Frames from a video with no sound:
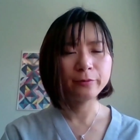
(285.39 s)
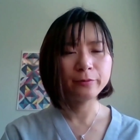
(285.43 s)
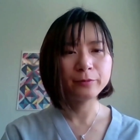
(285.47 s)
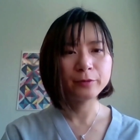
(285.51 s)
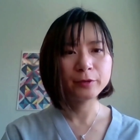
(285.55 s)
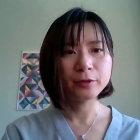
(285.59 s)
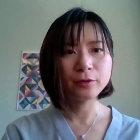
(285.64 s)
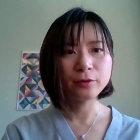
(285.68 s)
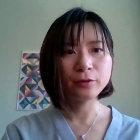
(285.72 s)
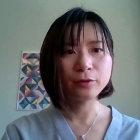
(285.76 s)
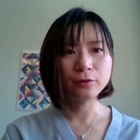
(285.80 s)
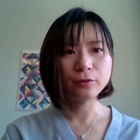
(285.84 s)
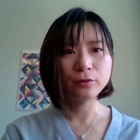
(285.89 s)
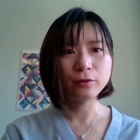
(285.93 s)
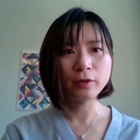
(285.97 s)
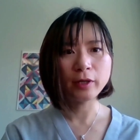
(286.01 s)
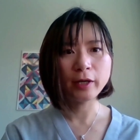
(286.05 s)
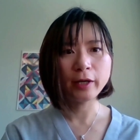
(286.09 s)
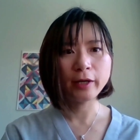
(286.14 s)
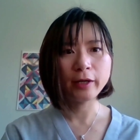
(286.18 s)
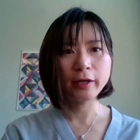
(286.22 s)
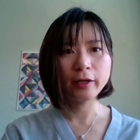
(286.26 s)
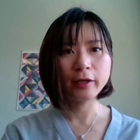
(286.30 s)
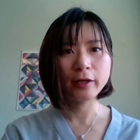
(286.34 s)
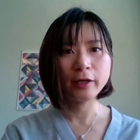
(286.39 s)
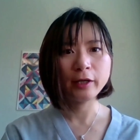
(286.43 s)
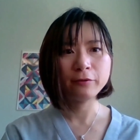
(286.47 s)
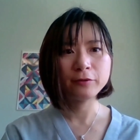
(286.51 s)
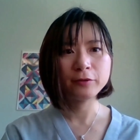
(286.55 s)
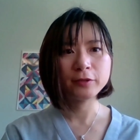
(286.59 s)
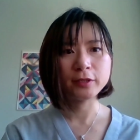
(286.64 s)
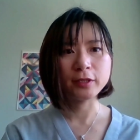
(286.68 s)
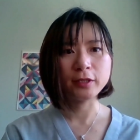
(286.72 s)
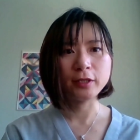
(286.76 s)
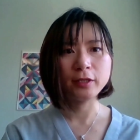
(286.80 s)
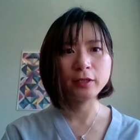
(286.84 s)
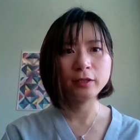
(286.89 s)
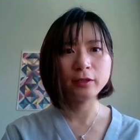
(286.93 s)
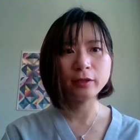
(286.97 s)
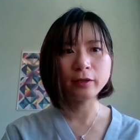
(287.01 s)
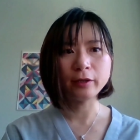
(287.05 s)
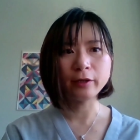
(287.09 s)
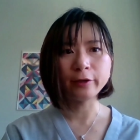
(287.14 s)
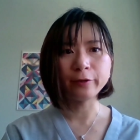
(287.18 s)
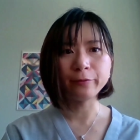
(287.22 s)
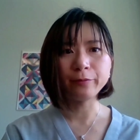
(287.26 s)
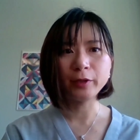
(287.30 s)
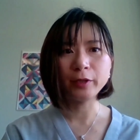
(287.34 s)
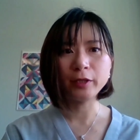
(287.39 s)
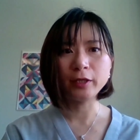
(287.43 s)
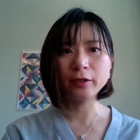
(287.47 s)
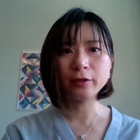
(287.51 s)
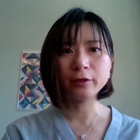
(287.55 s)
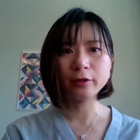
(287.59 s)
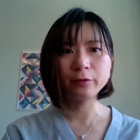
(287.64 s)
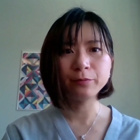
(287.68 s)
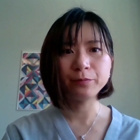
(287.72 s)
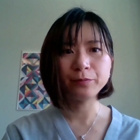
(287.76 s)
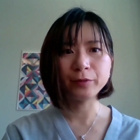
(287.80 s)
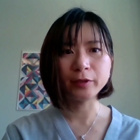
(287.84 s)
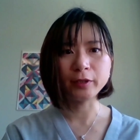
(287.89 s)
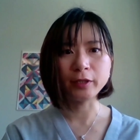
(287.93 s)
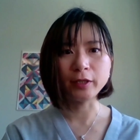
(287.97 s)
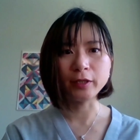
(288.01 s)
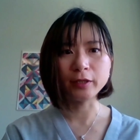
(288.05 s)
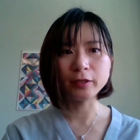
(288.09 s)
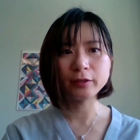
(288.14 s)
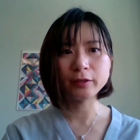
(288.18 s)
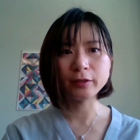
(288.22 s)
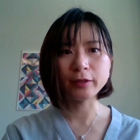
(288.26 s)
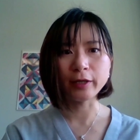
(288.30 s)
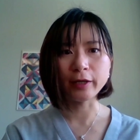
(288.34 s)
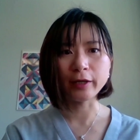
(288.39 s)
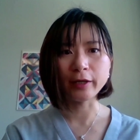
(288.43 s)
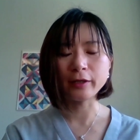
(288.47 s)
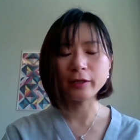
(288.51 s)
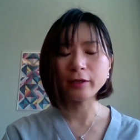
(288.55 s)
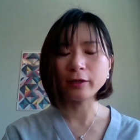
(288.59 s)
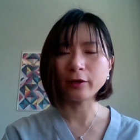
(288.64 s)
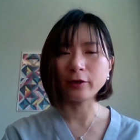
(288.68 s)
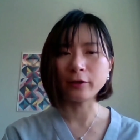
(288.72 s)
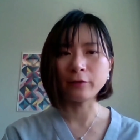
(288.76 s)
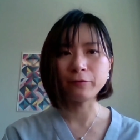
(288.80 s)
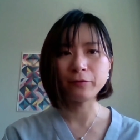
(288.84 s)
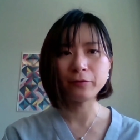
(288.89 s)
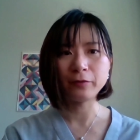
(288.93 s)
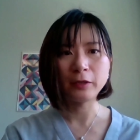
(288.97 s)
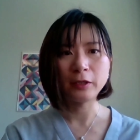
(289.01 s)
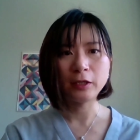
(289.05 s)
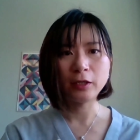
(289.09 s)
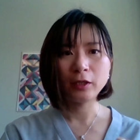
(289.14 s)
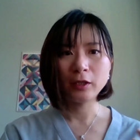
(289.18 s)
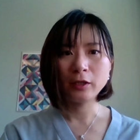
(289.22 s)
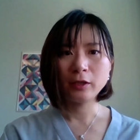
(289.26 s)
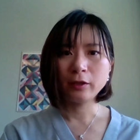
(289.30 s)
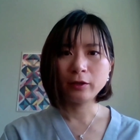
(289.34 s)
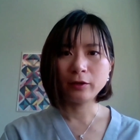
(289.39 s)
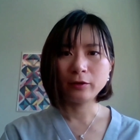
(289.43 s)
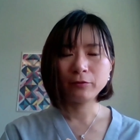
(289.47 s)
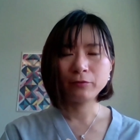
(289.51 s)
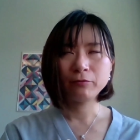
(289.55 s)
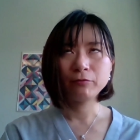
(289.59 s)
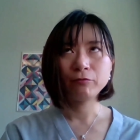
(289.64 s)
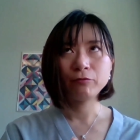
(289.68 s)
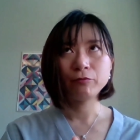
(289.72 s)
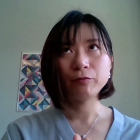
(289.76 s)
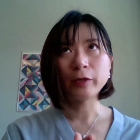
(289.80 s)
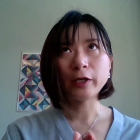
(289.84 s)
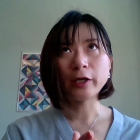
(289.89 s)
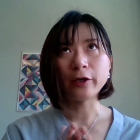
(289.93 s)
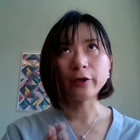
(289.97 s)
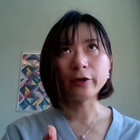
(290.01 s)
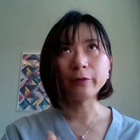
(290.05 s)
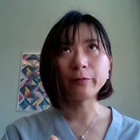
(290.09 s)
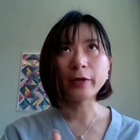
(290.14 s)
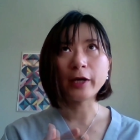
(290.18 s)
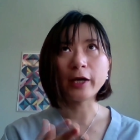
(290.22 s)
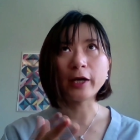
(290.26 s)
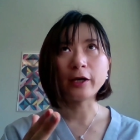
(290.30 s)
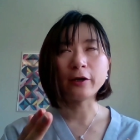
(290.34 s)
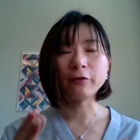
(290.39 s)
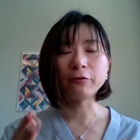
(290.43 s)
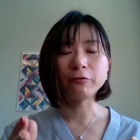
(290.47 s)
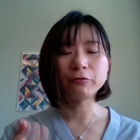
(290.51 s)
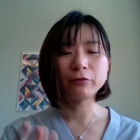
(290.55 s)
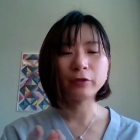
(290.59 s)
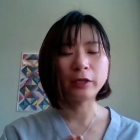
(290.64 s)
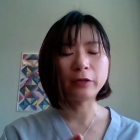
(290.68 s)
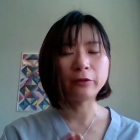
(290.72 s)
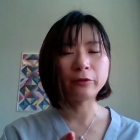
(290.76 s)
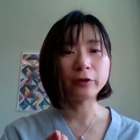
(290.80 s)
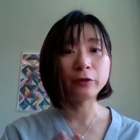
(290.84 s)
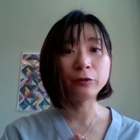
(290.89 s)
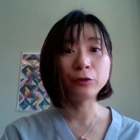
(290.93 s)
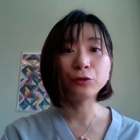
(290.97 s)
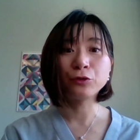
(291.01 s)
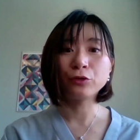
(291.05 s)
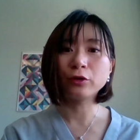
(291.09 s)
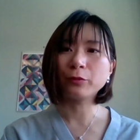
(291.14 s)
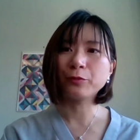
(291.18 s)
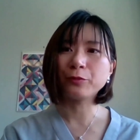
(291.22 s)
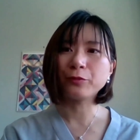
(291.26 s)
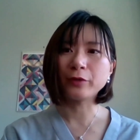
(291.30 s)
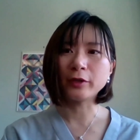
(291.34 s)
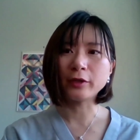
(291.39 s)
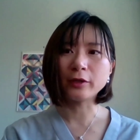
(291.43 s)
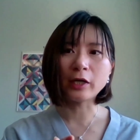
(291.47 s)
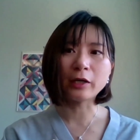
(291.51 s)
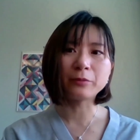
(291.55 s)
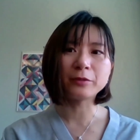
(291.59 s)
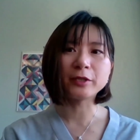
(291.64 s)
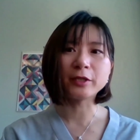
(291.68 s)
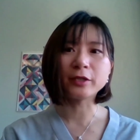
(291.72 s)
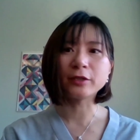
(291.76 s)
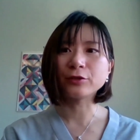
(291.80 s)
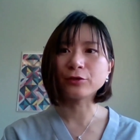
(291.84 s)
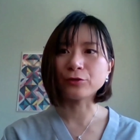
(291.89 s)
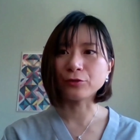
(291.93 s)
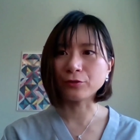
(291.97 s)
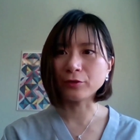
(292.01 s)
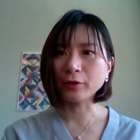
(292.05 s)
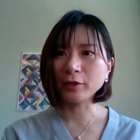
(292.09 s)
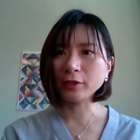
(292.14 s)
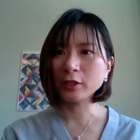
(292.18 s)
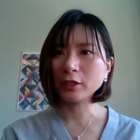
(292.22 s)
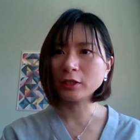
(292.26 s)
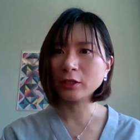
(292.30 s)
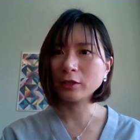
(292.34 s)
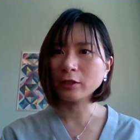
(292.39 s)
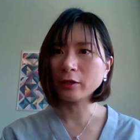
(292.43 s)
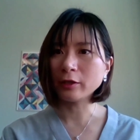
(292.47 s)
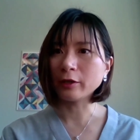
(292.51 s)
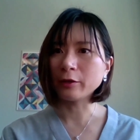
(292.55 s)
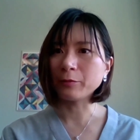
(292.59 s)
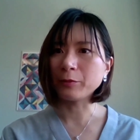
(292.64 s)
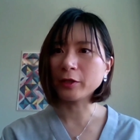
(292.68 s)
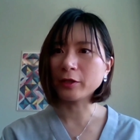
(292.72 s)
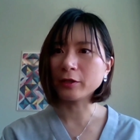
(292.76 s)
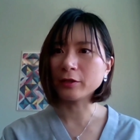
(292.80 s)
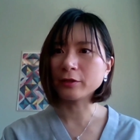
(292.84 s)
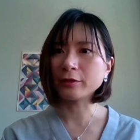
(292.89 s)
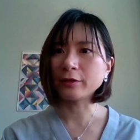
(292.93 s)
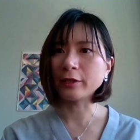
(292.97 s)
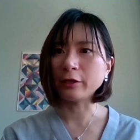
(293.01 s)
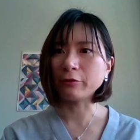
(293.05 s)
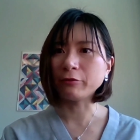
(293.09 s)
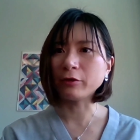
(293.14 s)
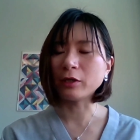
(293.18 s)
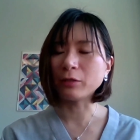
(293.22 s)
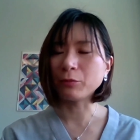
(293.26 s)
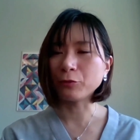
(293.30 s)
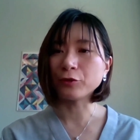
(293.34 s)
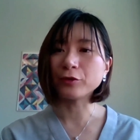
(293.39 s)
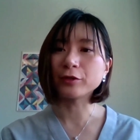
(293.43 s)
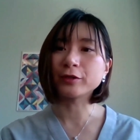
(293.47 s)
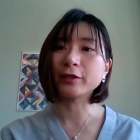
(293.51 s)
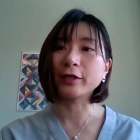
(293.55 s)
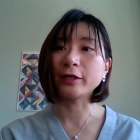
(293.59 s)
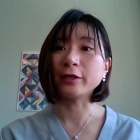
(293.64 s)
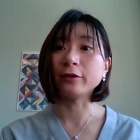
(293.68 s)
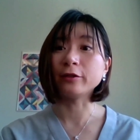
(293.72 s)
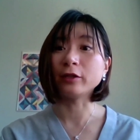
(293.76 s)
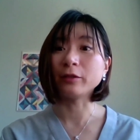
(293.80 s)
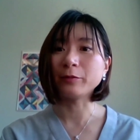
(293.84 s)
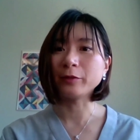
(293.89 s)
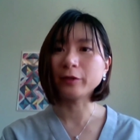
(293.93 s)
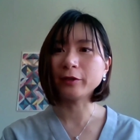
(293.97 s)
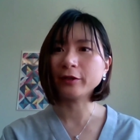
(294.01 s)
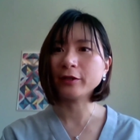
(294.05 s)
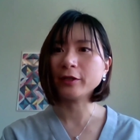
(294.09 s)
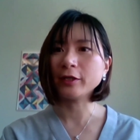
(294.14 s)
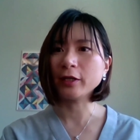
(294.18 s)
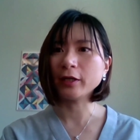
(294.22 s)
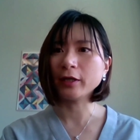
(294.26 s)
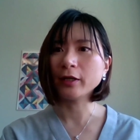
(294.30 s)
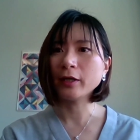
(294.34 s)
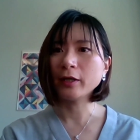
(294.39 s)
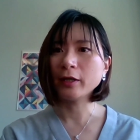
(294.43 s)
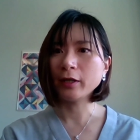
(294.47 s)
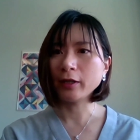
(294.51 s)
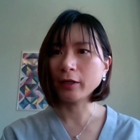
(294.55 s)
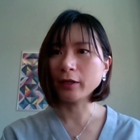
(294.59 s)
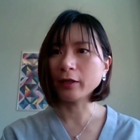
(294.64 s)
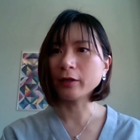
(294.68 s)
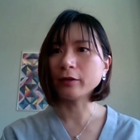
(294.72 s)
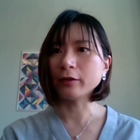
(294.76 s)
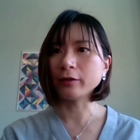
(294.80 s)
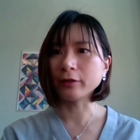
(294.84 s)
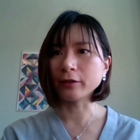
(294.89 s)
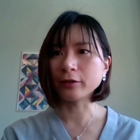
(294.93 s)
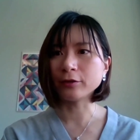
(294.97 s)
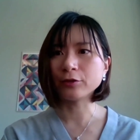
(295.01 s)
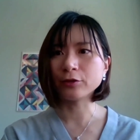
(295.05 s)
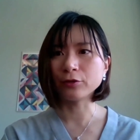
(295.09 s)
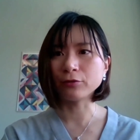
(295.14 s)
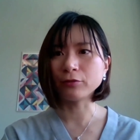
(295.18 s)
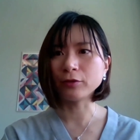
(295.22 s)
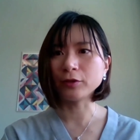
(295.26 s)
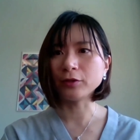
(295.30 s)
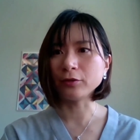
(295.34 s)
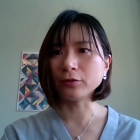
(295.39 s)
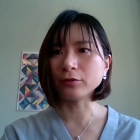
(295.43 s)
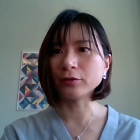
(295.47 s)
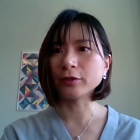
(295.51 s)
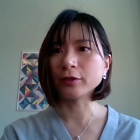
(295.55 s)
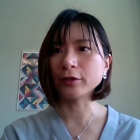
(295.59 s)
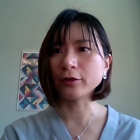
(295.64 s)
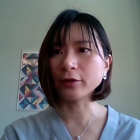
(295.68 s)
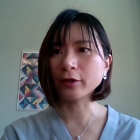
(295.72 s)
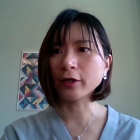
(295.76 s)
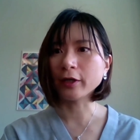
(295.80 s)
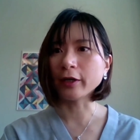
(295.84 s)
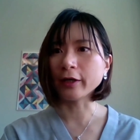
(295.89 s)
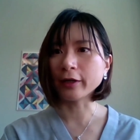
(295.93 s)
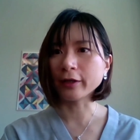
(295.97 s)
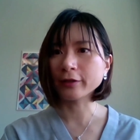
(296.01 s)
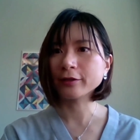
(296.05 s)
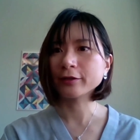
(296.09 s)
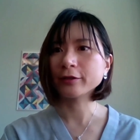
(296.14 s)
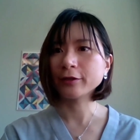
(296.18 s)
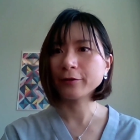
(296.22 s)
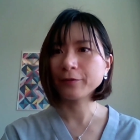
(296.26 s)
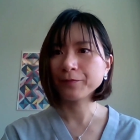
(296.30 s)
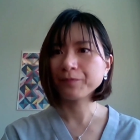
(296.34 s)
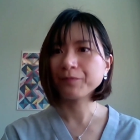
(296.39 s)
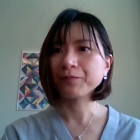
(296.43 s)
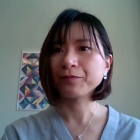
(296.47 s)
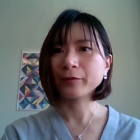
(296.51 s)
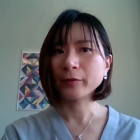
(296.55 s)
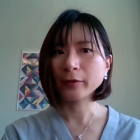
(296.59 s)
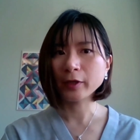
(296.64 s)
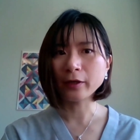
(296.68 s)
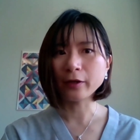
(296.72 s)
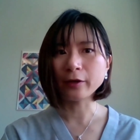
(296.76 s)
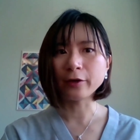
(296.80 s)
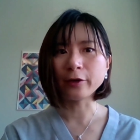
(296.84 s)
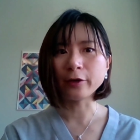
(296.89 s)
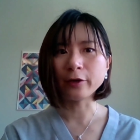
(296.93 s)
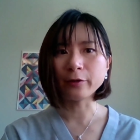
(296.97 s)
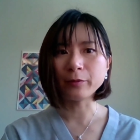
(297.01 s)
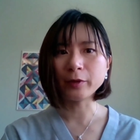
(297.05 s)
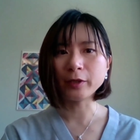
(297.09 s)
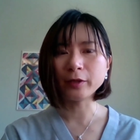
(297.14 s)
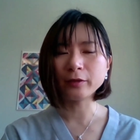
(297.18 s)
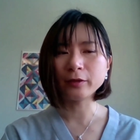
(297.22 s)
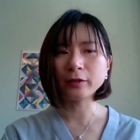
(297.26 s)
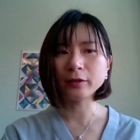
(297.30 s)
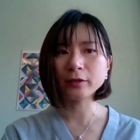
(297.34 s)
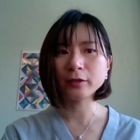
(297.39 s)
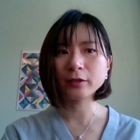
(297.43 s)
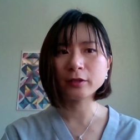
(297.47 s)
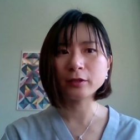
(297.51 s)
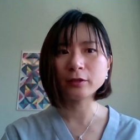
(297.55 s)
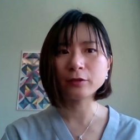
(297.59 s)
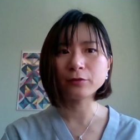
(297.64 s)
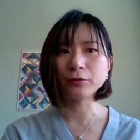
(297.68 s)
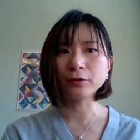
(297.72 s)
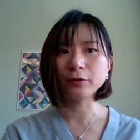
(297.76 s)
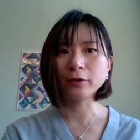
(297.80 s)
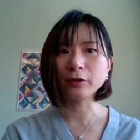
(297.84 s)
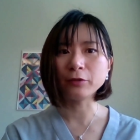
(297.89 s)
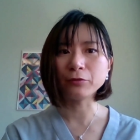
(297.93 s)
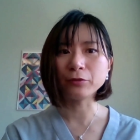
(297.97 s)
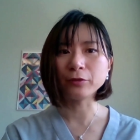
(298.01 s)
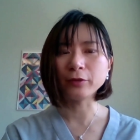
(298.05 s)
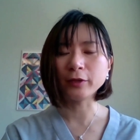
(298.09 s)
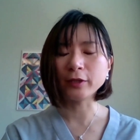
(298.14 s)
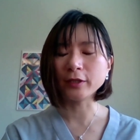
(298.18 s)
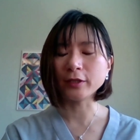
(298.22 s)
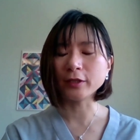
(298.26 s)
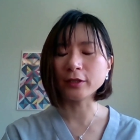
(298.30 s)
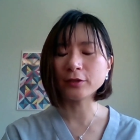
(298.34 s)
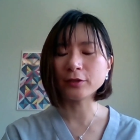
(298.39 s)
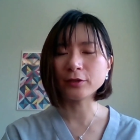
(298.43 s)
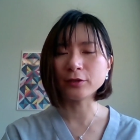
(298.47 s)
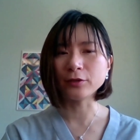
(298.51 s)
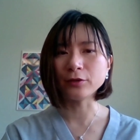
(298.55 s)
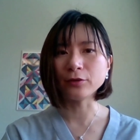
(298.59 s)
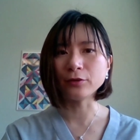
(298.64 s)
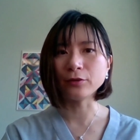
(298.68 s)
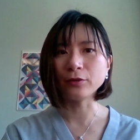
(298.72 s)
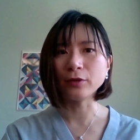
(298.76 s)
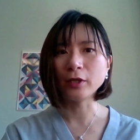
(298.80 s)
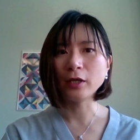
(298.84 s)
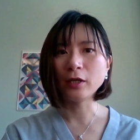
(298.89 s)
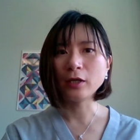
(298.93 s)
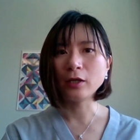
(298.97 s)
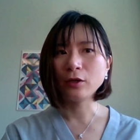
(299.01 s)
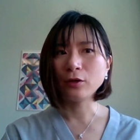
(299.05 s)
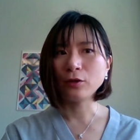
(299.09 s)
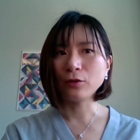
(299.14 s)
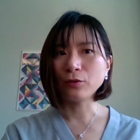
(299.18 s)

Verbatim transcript: um, so I have seen uh, many companies that have um, have kind of incorporated object storage uh, because they want more scalability and uh, to reduce their cost. Um, and this is really related to